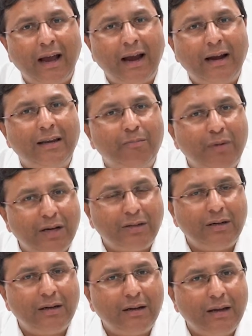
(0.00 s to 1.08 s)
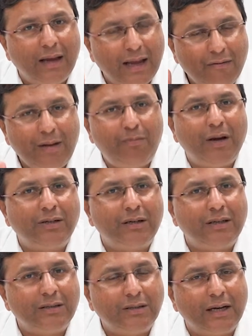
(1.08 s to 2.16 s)
And the patient, every
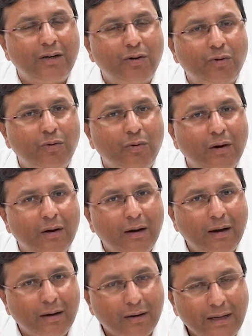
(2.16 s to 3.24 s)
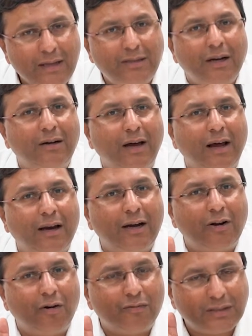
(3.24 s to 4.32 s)
patient is said to reach a
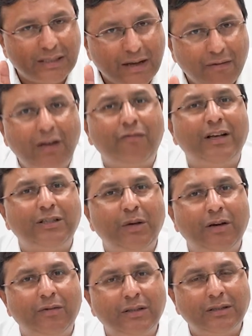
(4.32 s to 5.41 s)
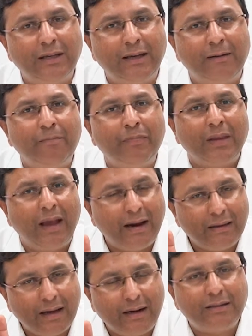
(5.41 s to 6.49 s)
target of 7 of HbA1c.
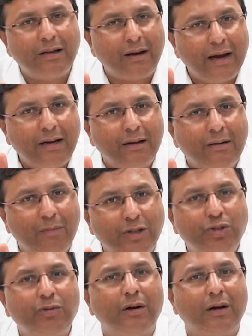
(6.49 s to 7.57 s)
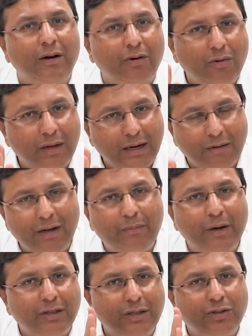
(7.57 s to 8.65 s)
And that is the right blood sugar control that every
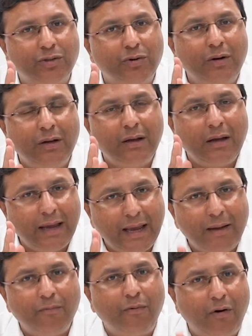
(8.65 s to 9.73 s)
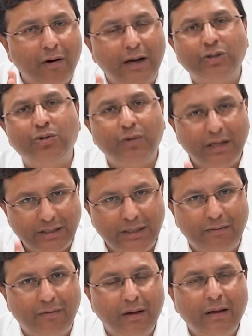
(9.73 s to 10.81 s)
patient should aim for and should
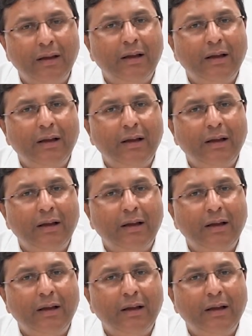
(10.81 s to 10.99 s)
achieve.